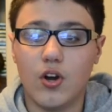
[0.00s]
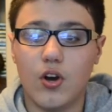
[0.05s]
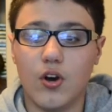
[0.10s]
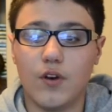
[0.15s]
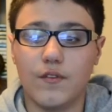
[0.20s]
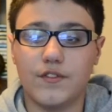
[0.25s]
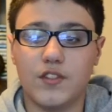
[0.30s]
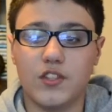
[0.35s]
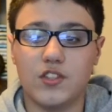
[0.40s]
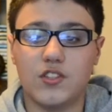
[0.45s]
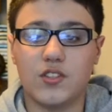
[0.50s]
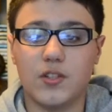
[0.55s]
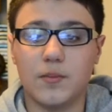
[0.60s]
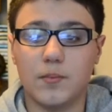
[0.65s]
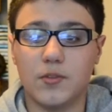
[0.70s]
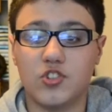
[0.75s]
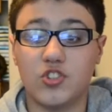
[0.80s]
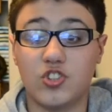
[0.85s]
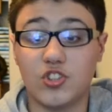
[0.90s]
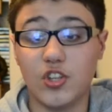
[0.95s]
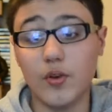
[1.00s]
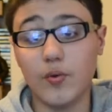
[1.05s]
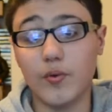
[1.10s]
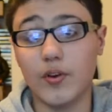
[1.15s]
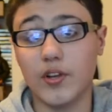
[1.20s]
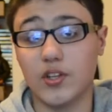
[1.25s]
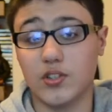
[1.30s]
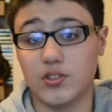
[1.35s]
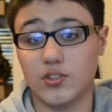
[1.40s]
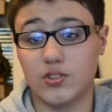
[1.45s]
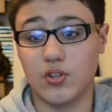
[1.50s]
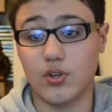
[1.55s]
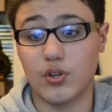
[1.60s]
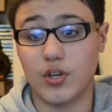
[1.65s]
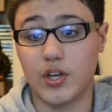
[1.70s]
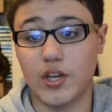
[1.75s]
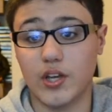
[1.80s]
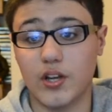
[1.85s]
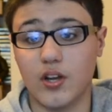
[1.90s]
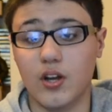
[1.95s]
of this mysterious
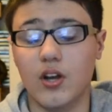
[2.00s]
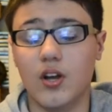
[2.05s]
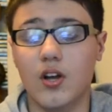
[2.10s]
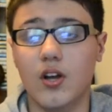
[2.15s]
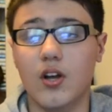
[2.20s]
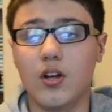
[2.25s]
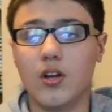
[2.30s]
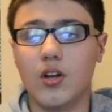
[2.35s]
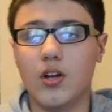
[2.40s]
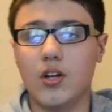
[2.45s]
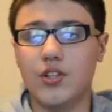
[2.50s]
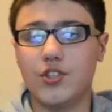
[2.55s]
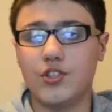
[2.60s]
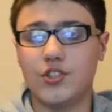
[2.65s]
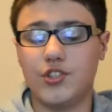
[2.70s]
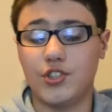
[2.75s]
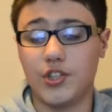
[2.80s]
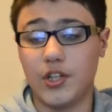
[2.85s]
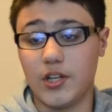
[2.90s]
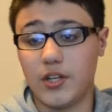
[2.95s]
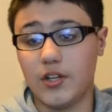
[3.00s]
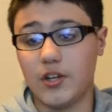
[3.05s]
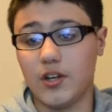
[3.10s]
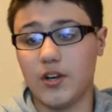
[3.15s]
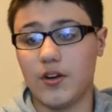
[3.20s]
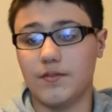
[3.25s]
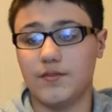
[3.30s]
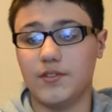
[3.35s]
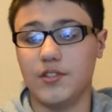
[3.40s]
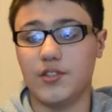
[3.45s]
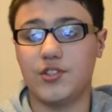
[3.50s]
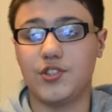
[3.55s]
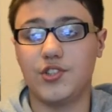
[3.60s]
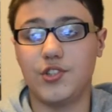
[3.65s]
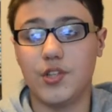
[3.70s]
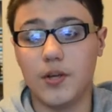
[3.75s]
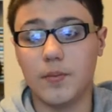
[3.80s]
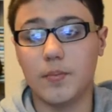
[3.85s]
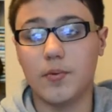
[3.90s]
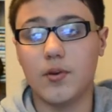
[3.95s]
looking ship of this
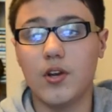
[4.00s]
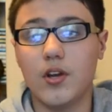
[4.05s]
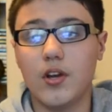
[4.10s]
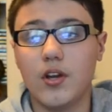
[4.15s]
ship.